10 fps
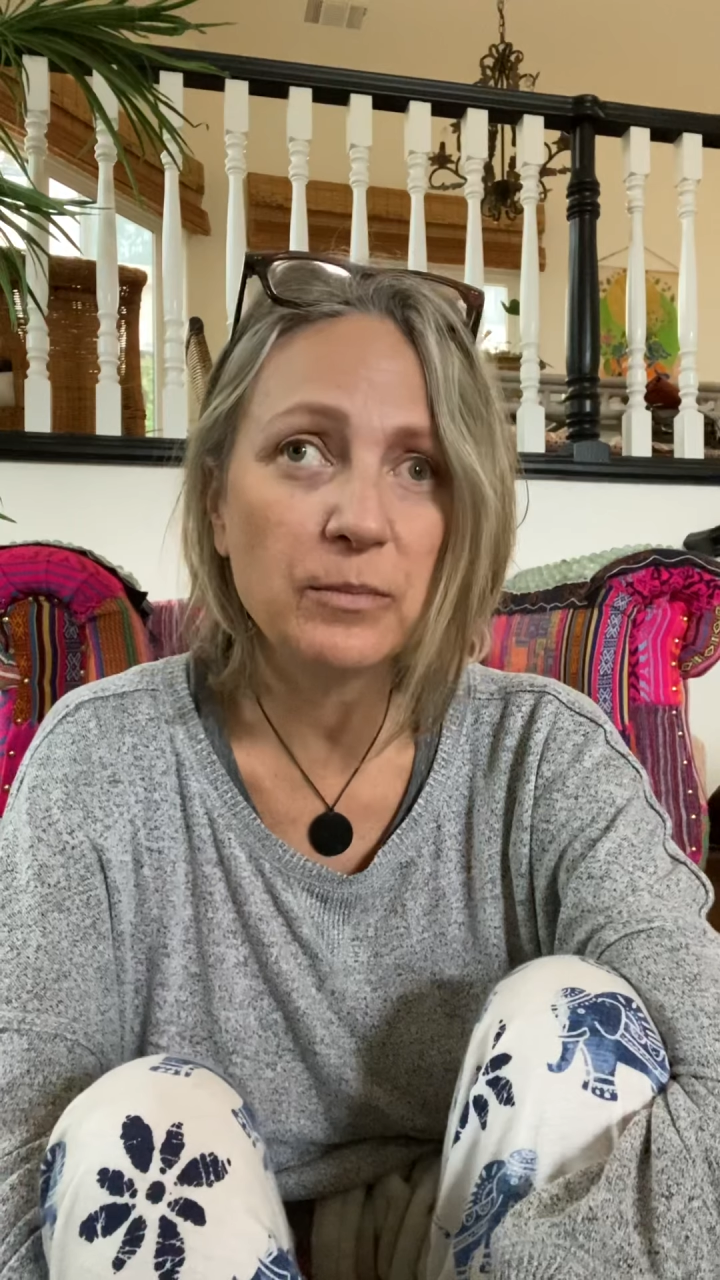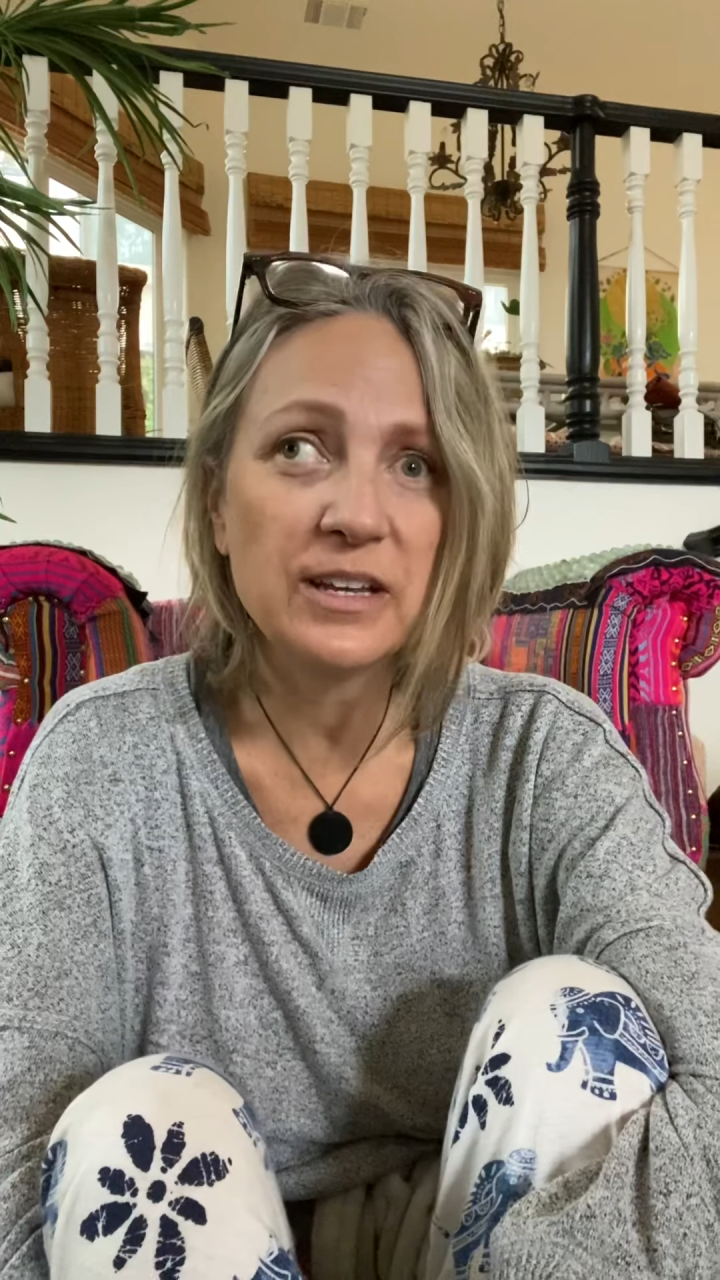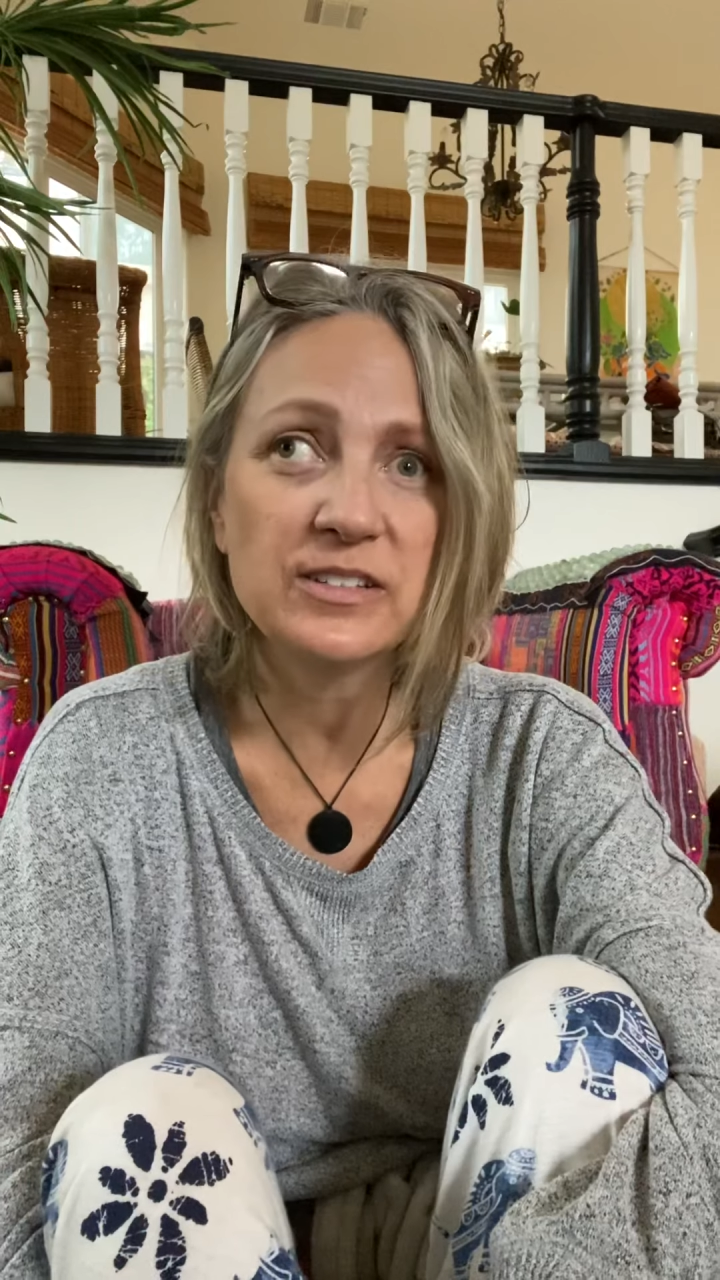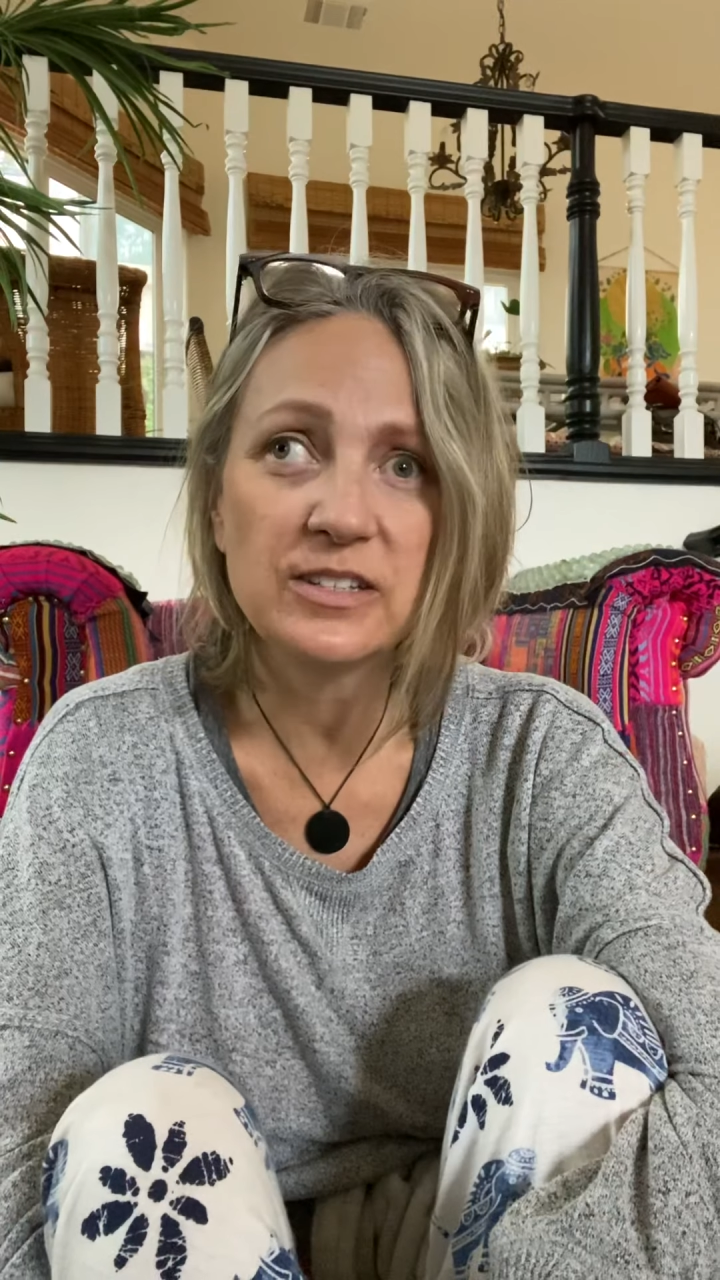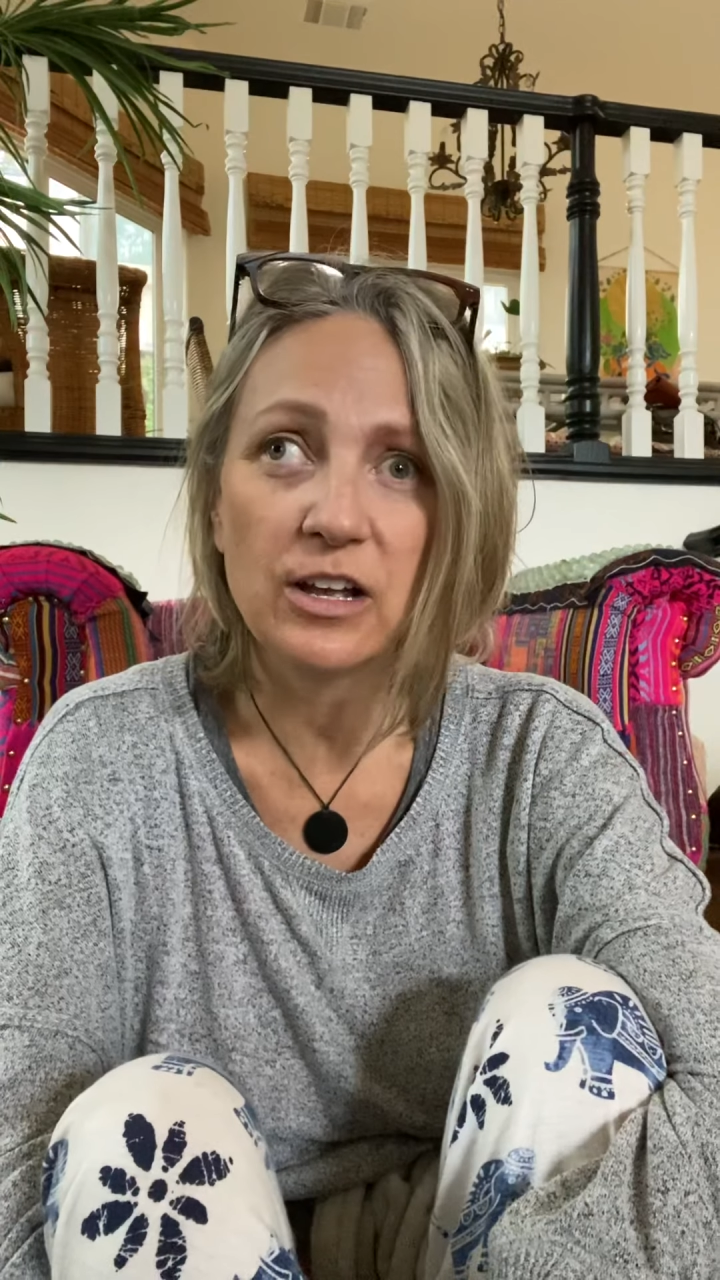
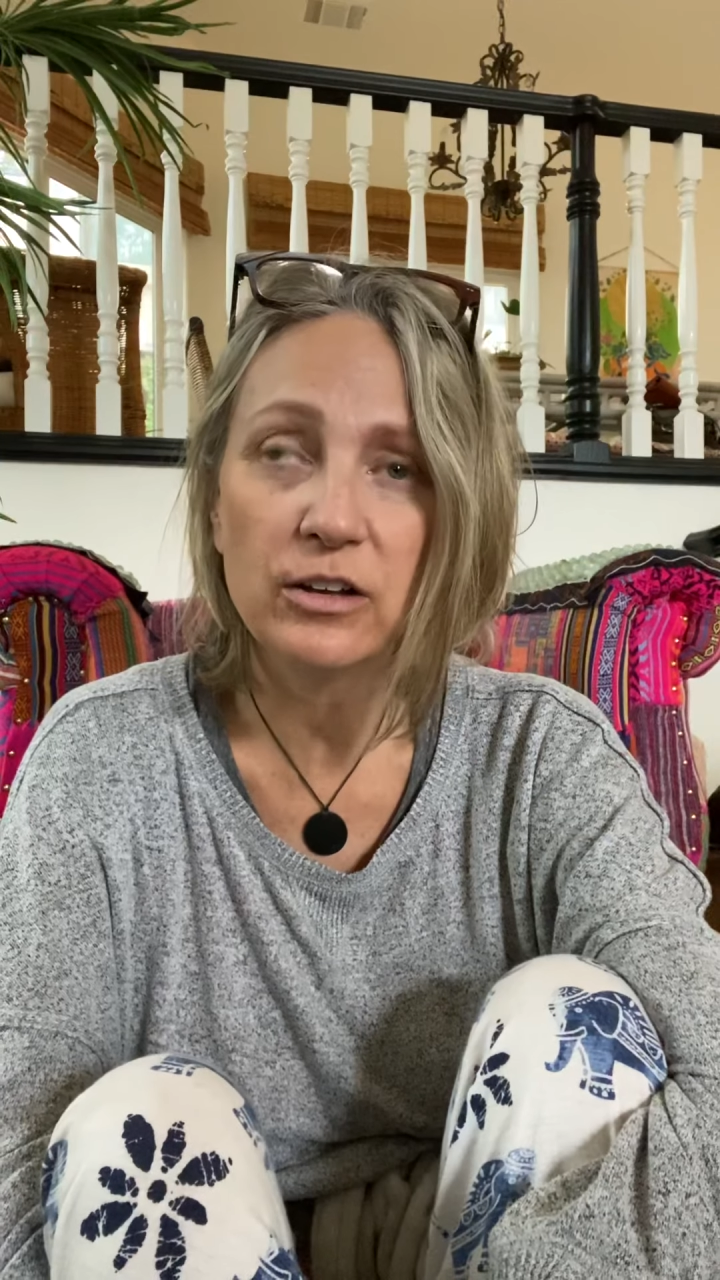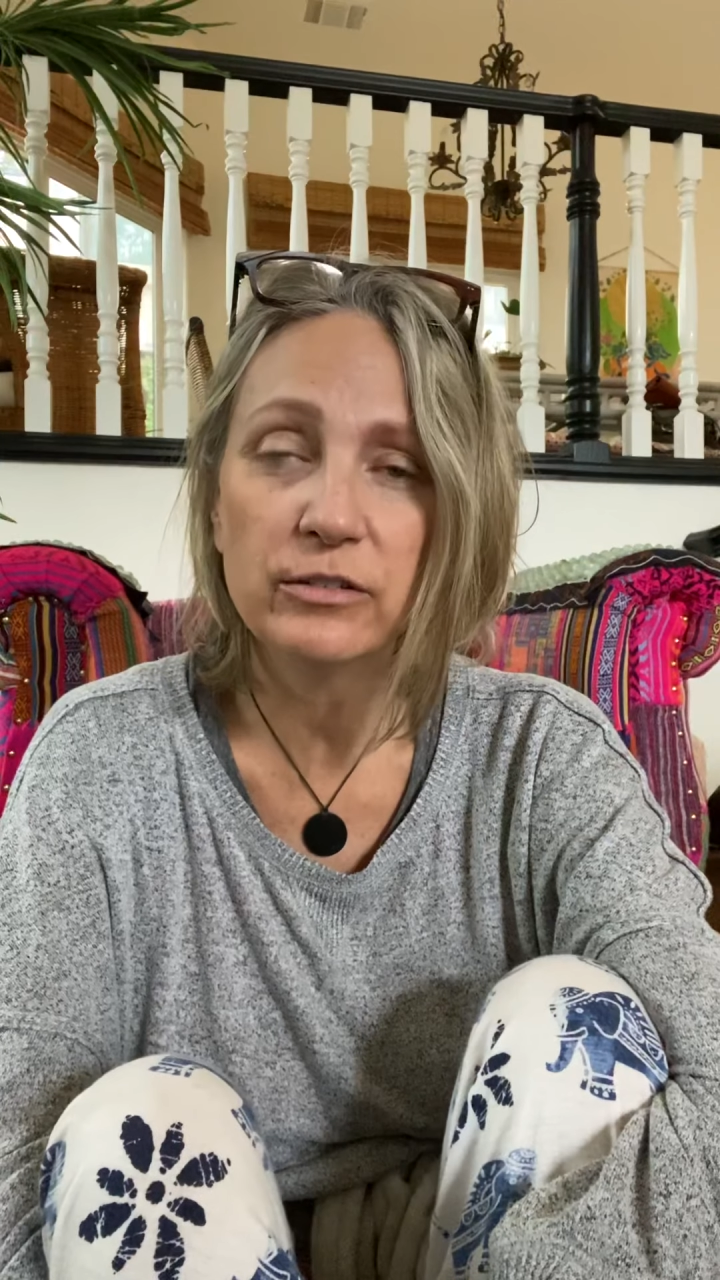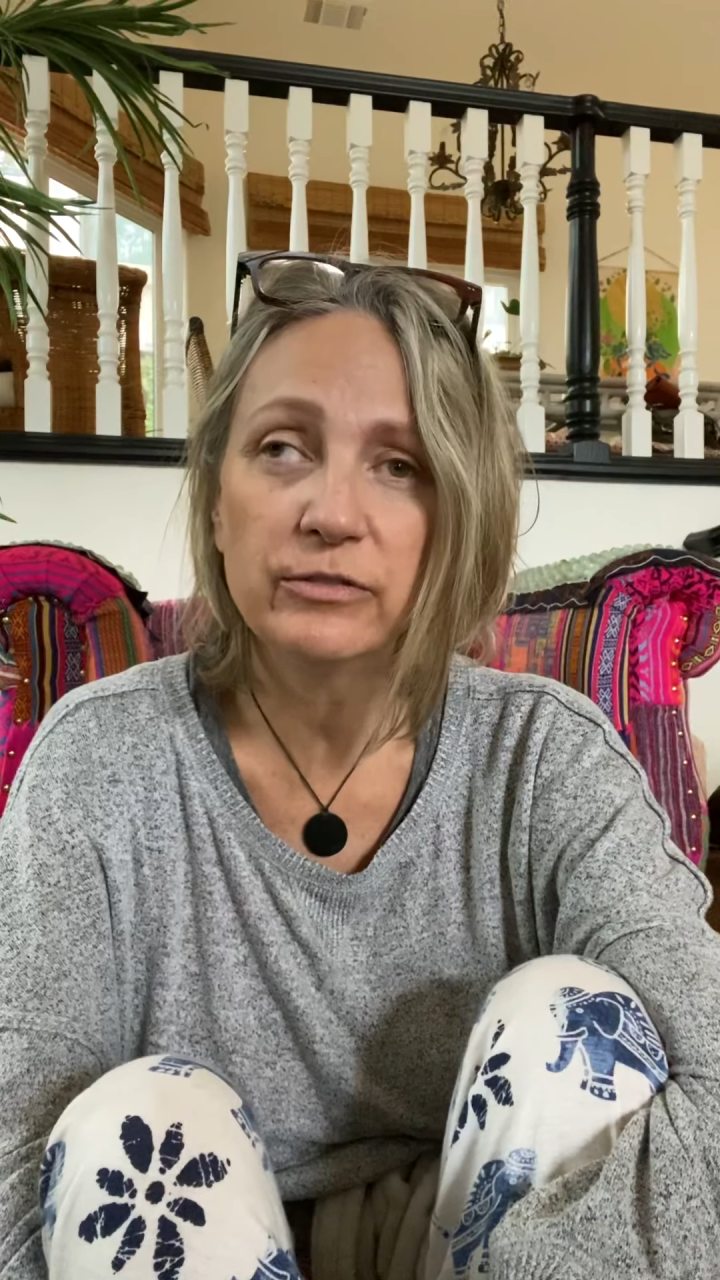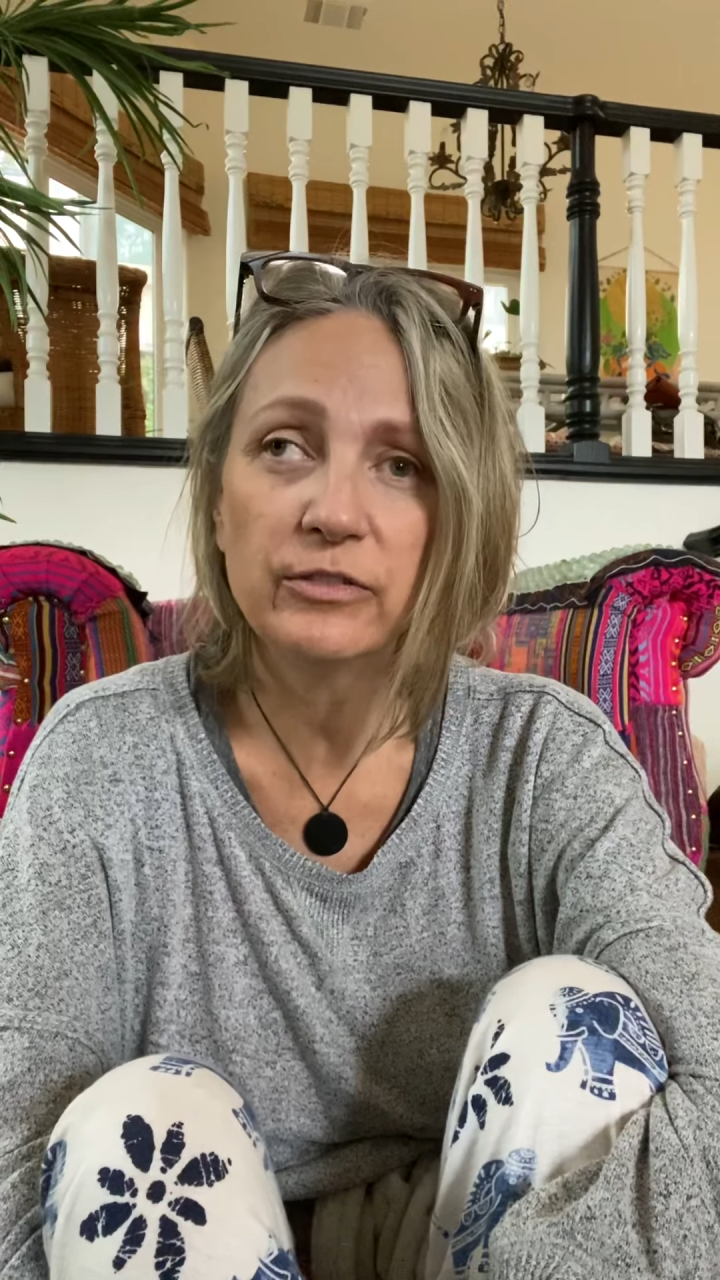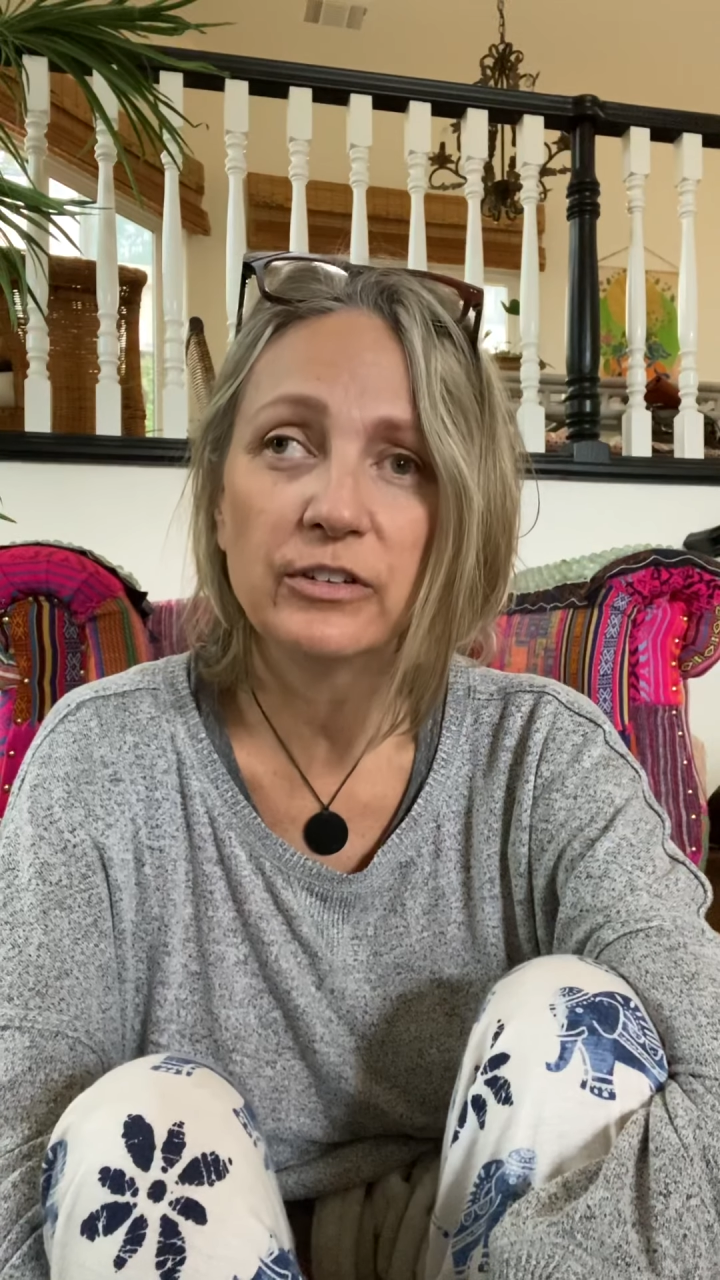
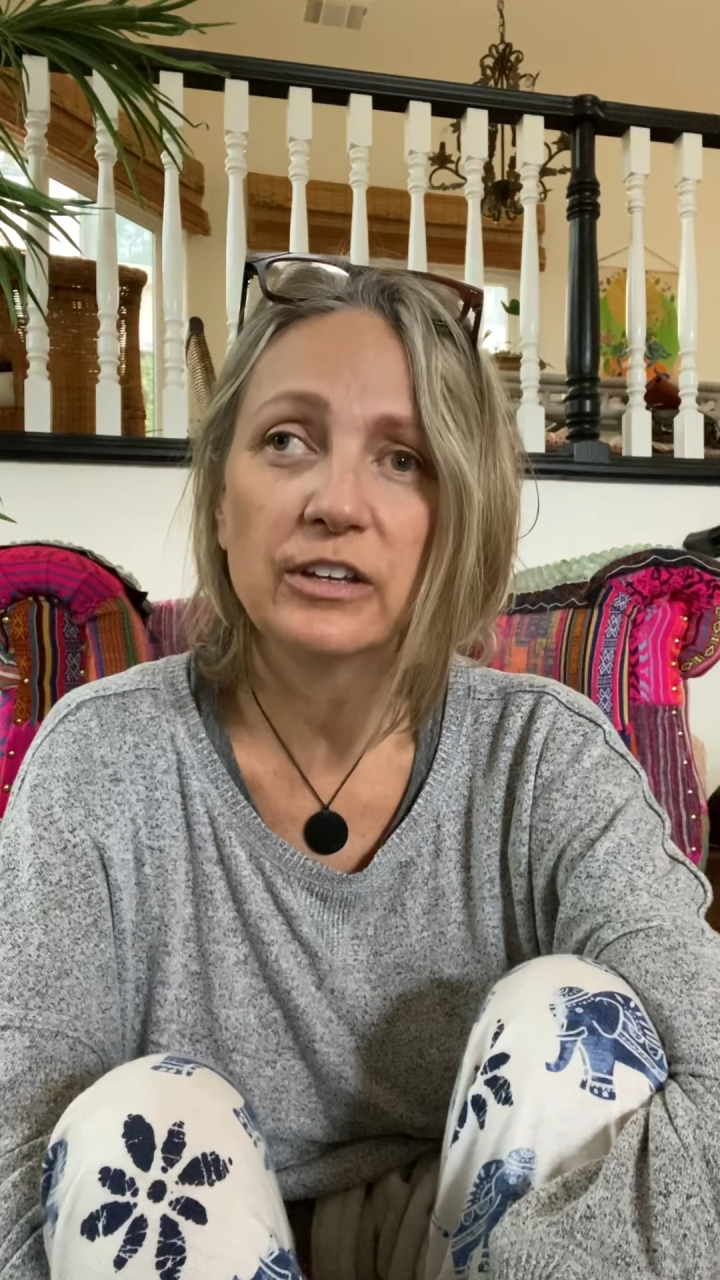myself